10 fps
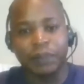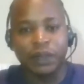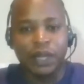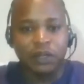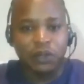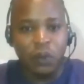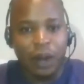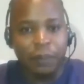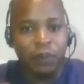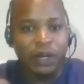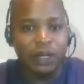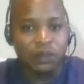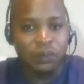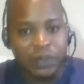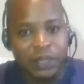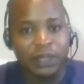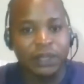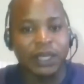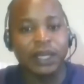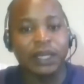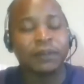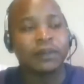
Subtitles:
They grow up wanted to being in there